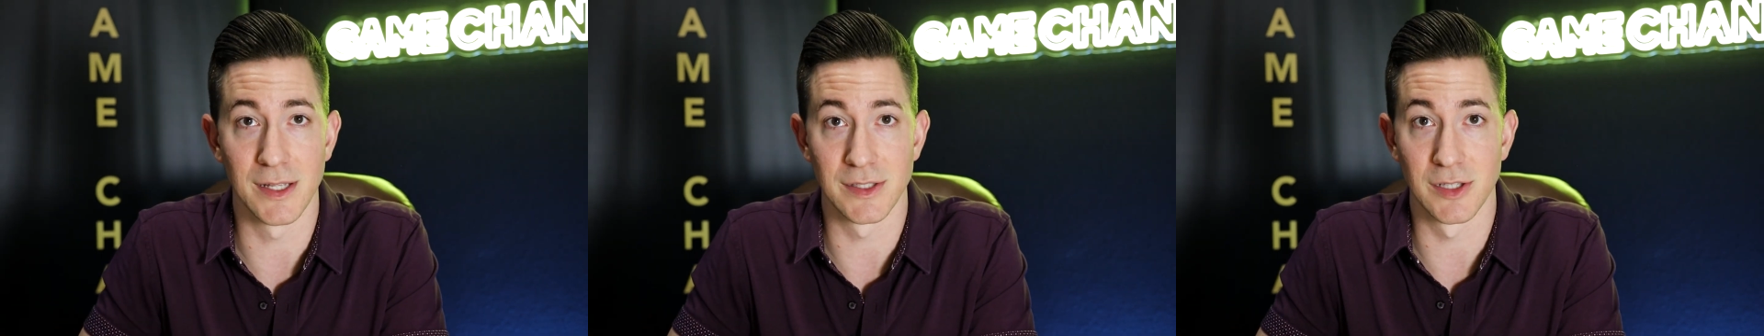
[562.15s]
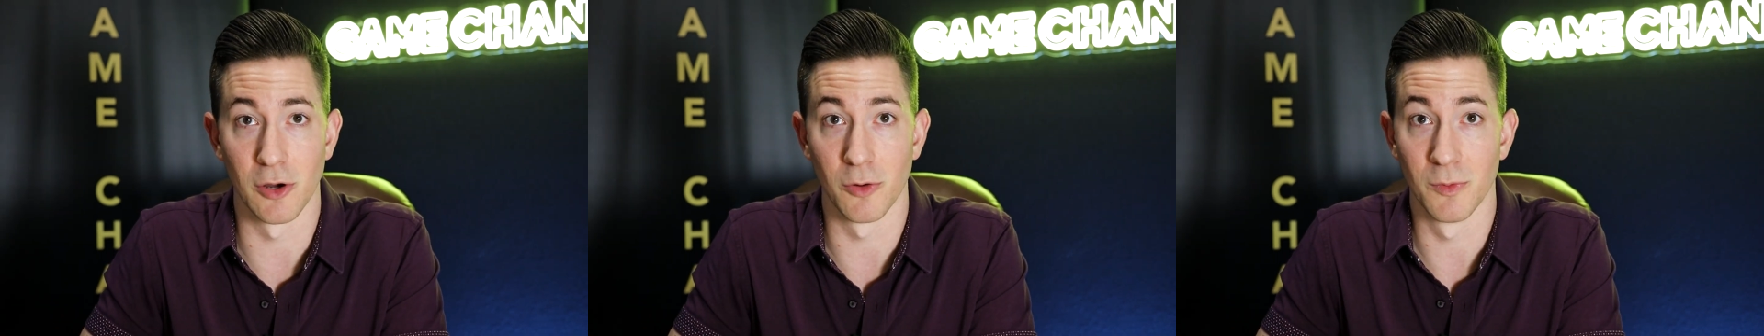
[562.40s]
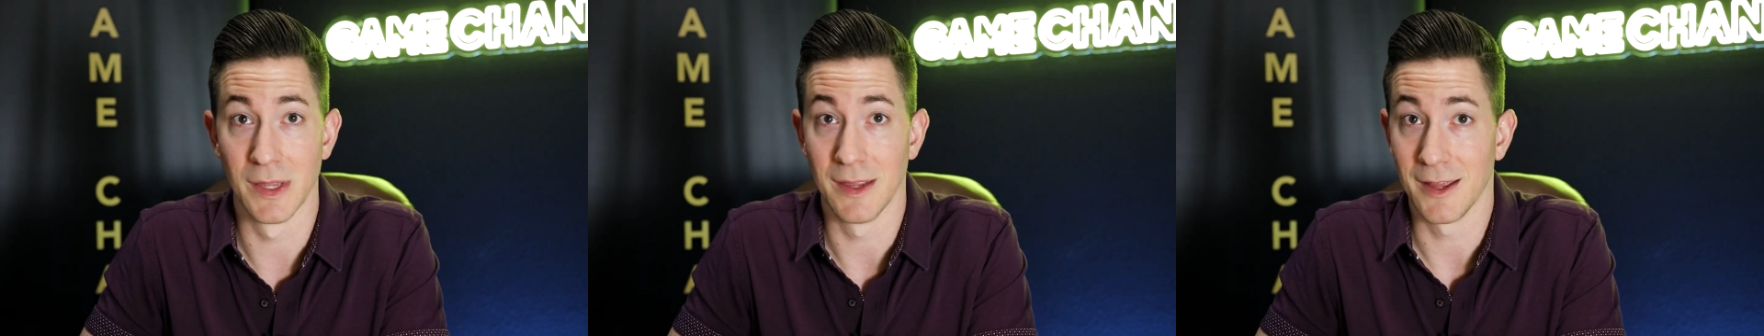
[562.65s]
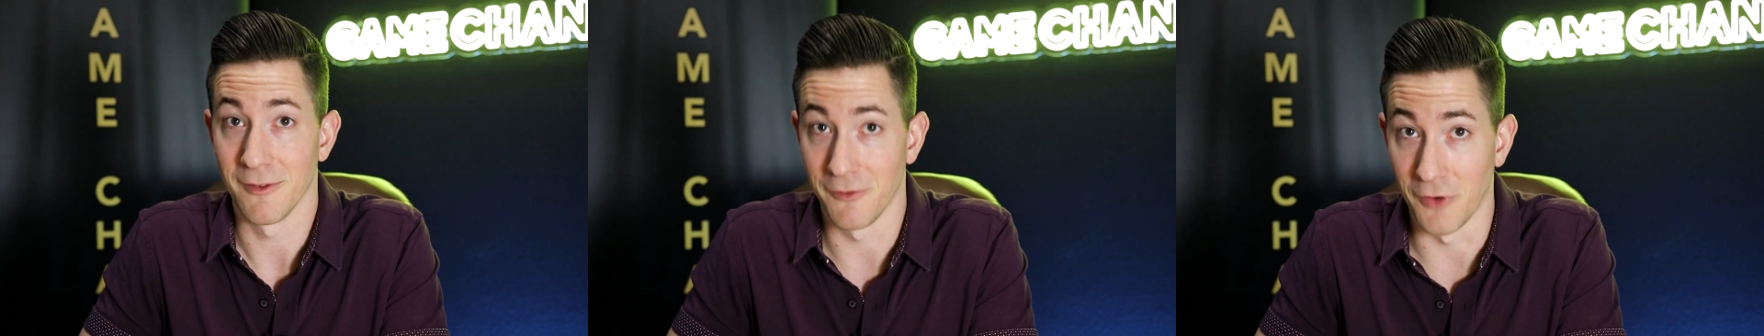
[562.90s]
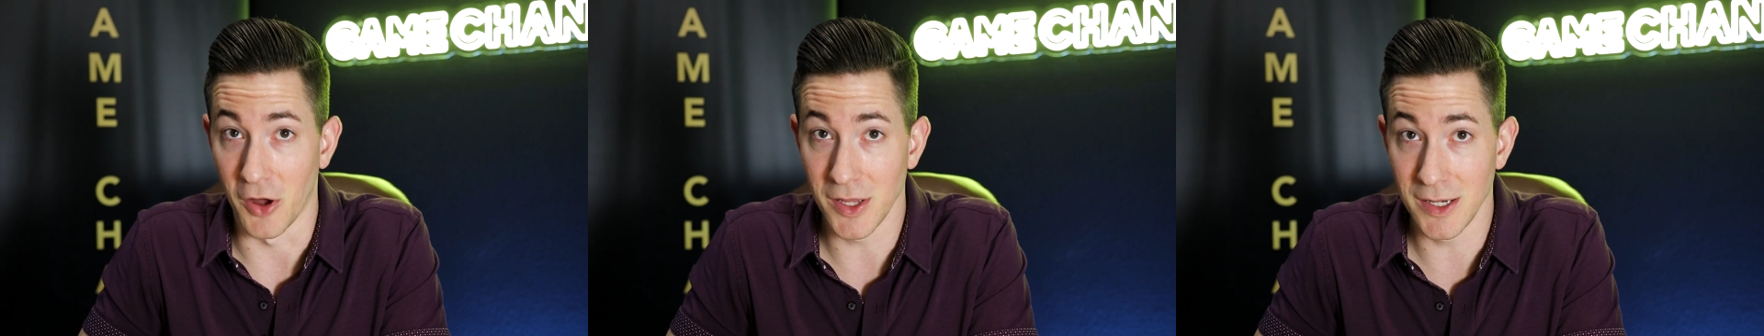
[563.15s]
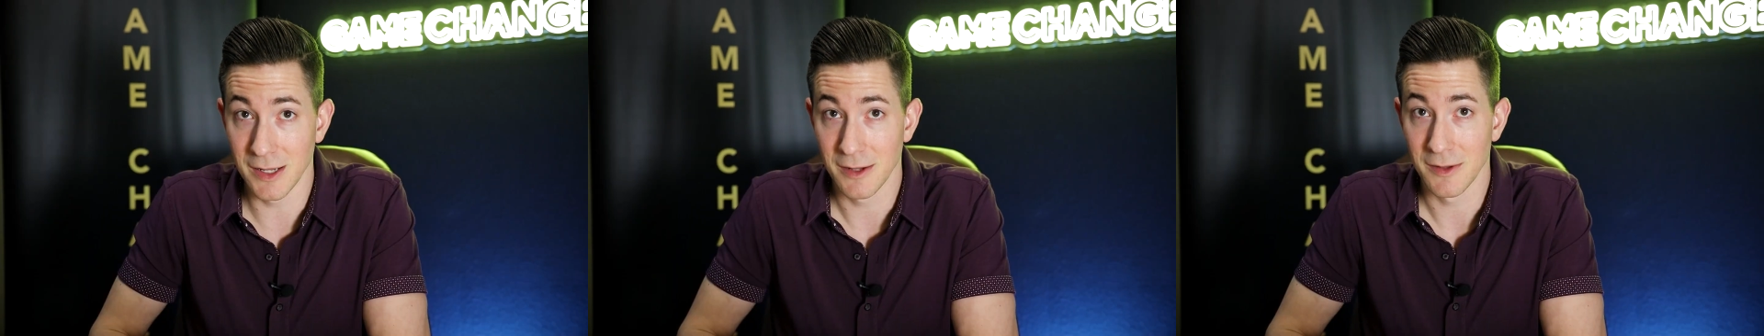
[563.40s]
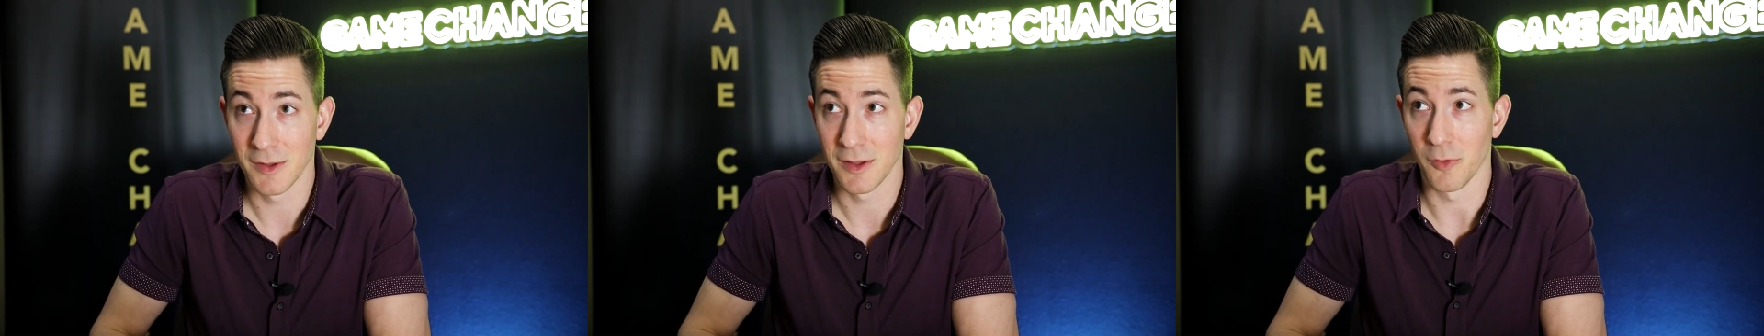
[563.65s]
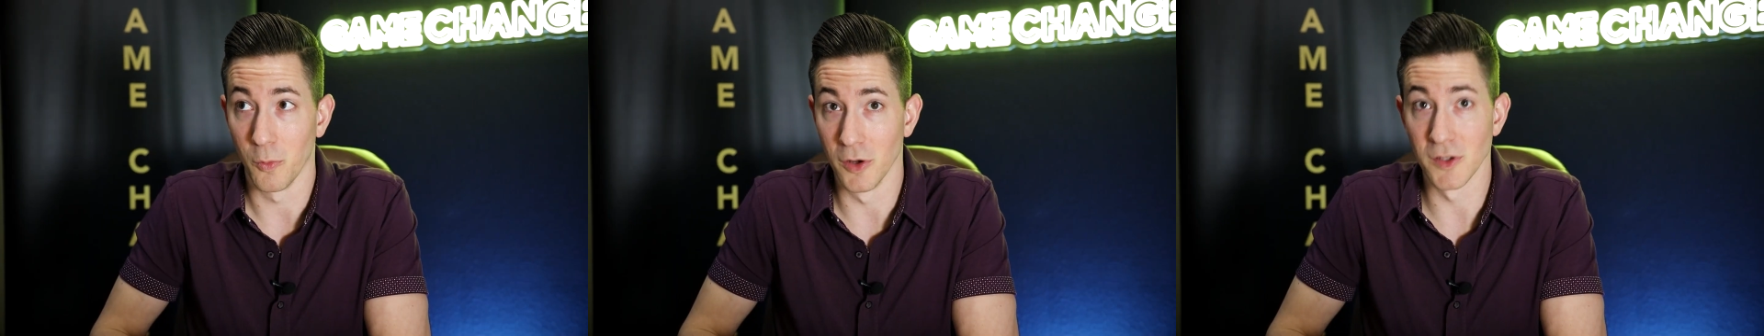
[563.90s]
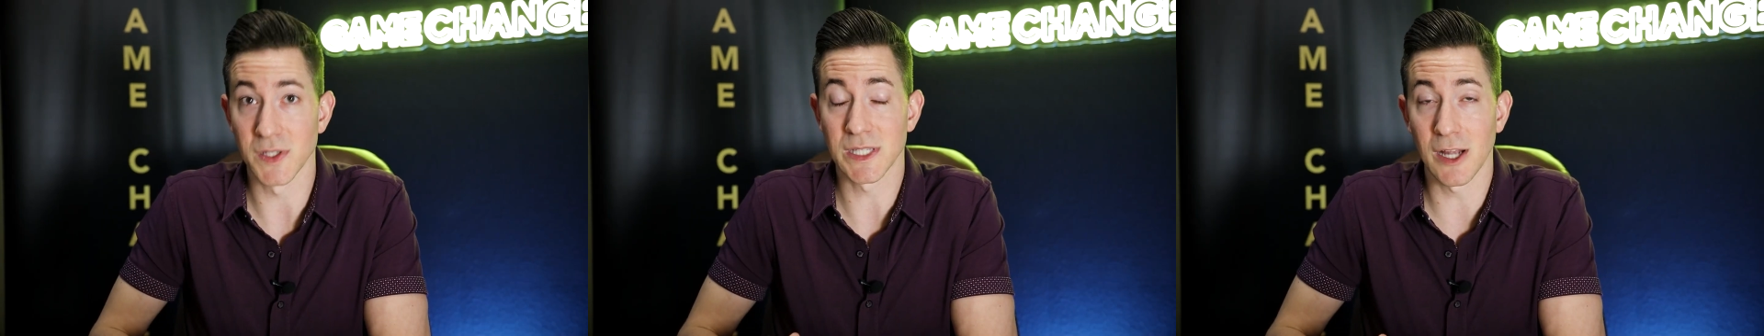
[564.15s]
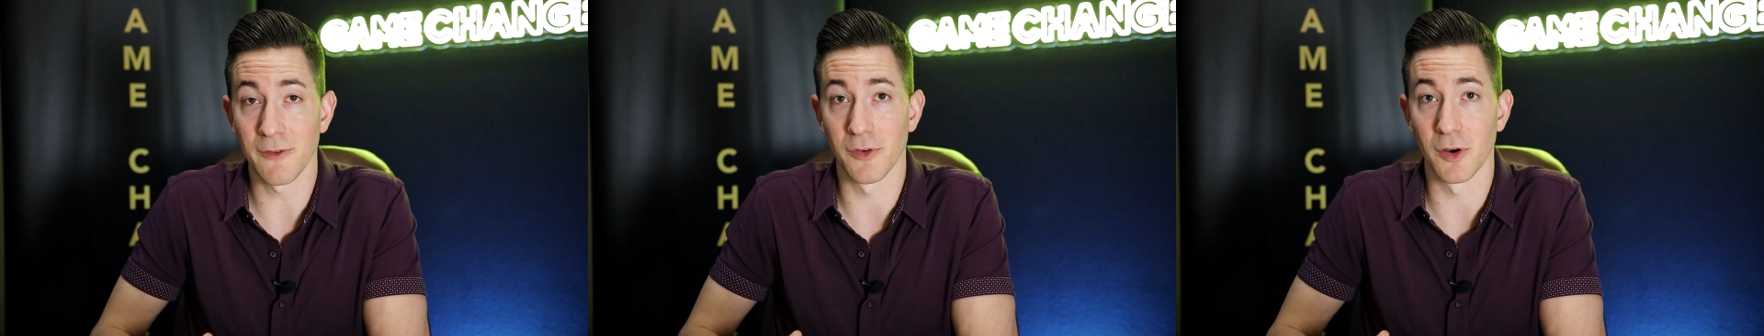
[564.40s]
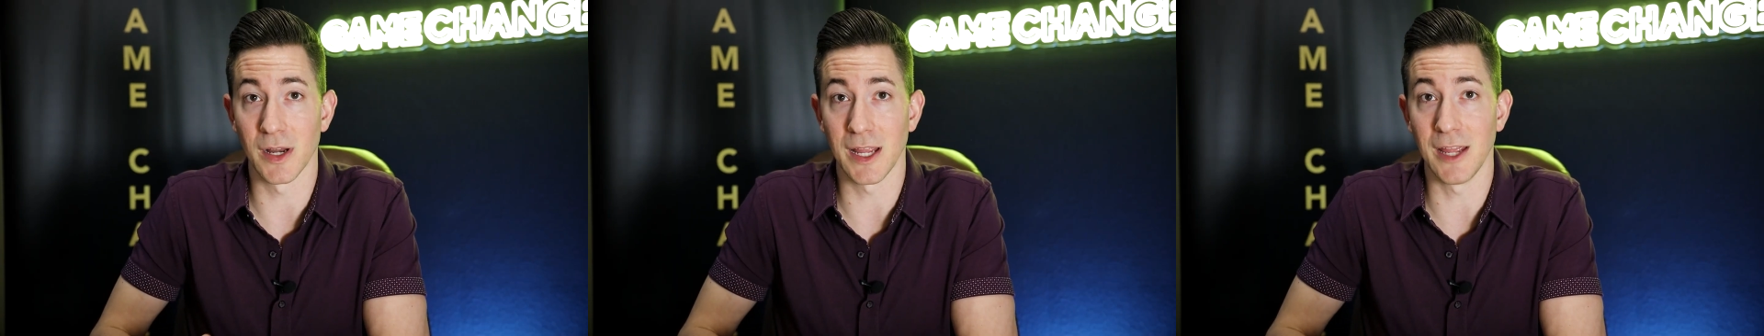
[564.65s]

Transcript: And so fun will suffer